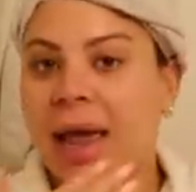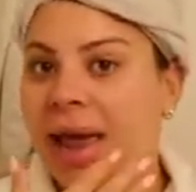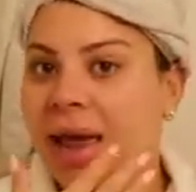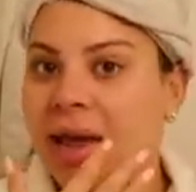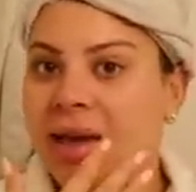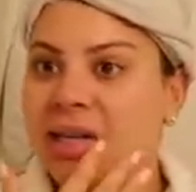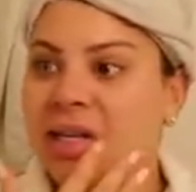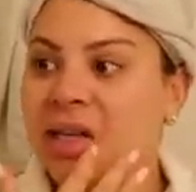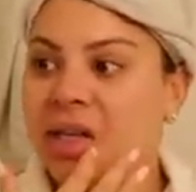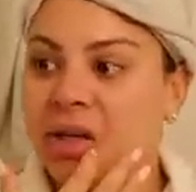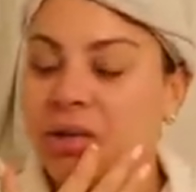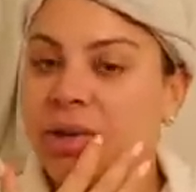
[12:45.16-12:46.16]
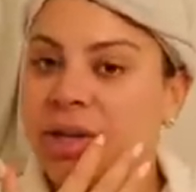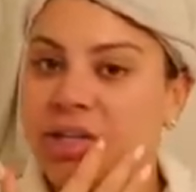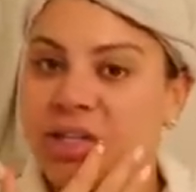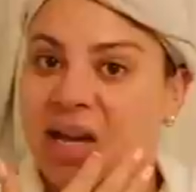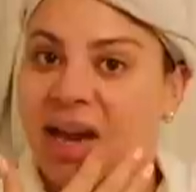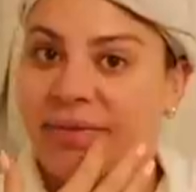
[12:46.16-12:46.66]
and literally
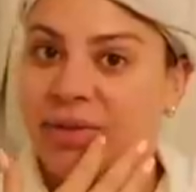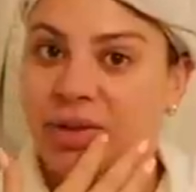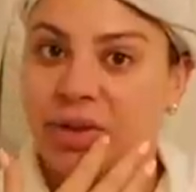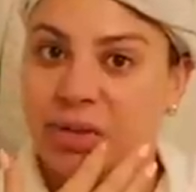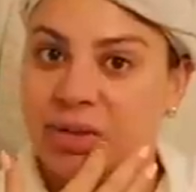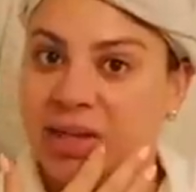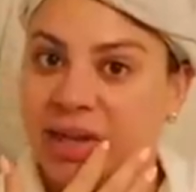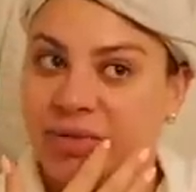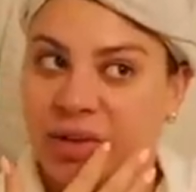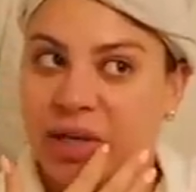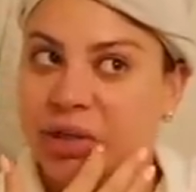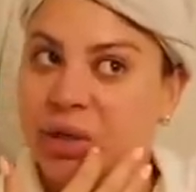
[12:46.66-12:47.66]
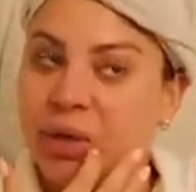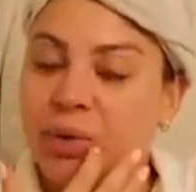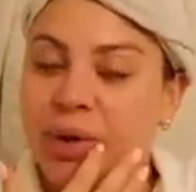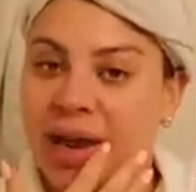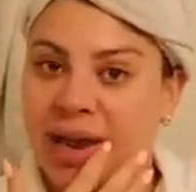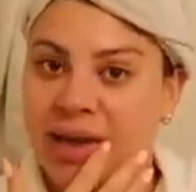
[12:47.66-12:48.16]
just after using it for like
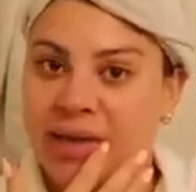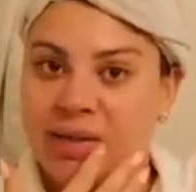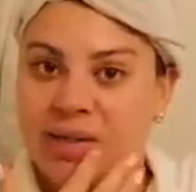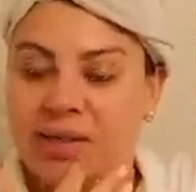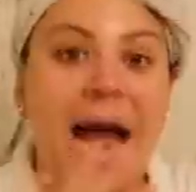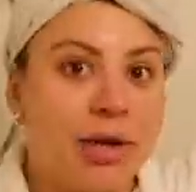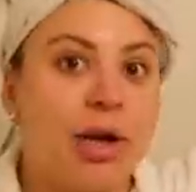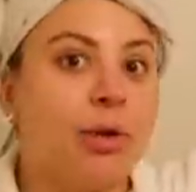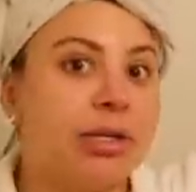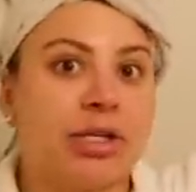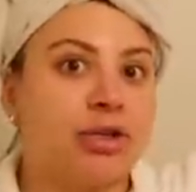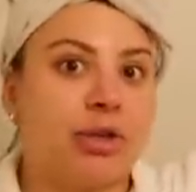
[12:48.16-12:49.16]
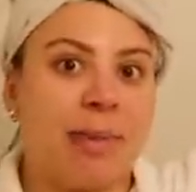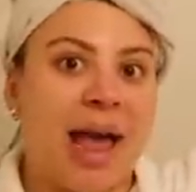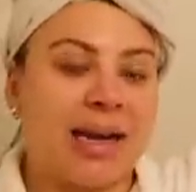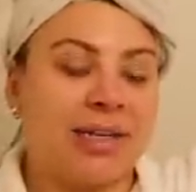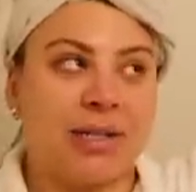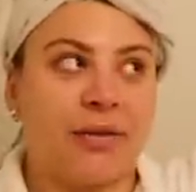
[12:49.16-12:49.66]
2 days, I noticed a
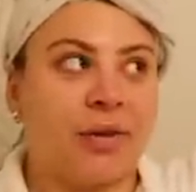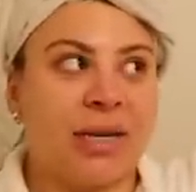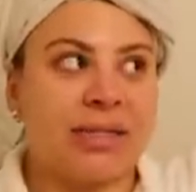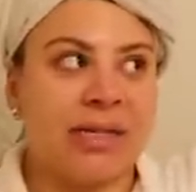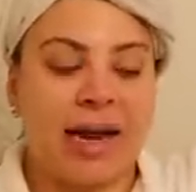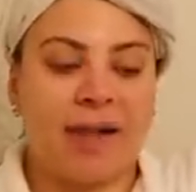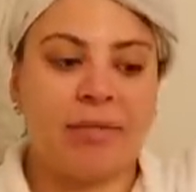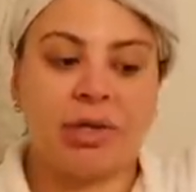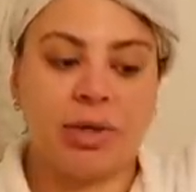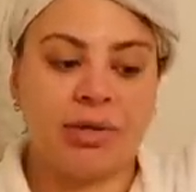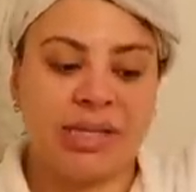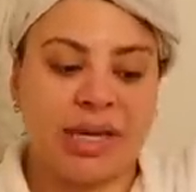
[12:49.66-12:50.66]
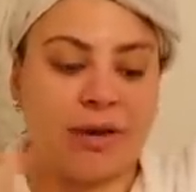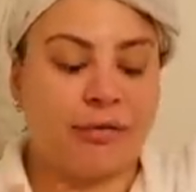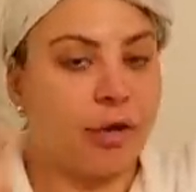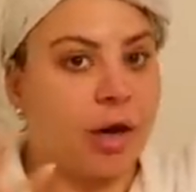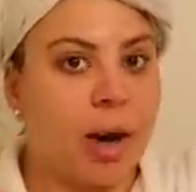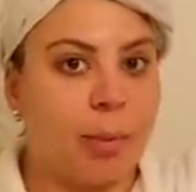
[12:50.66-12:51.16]
dramatic difference, and I've been using it
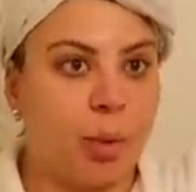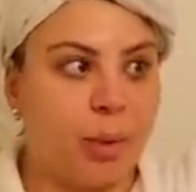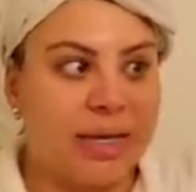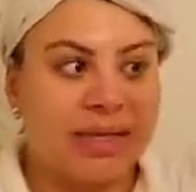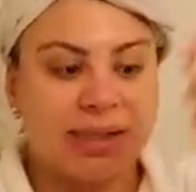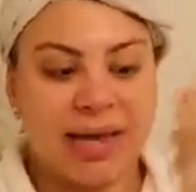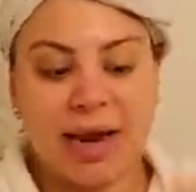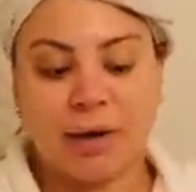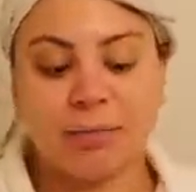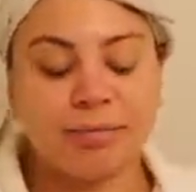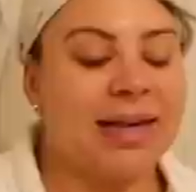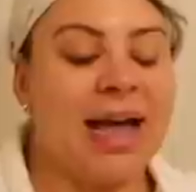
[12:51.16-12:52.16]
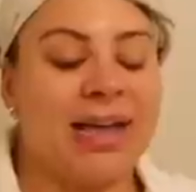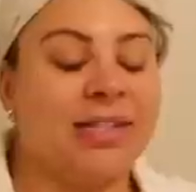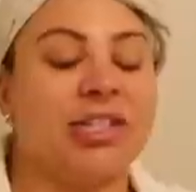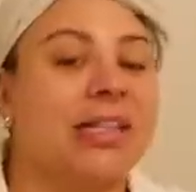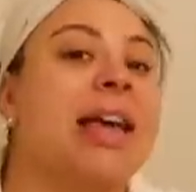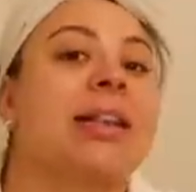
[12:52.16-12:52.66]
for a couple weeks now. I
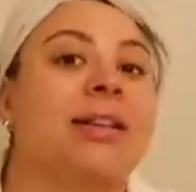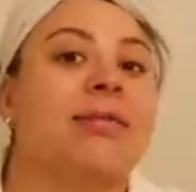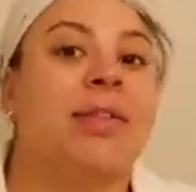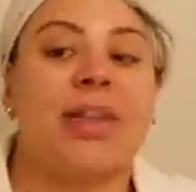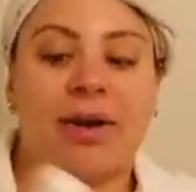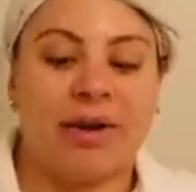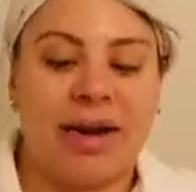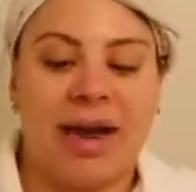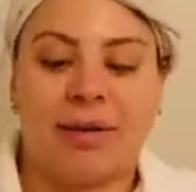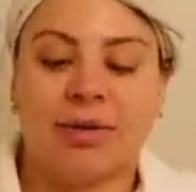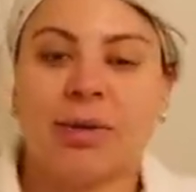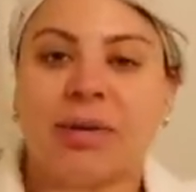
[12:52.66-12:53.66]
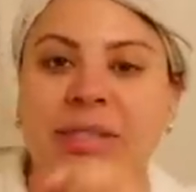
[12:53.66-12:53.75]
just can't live without it now. So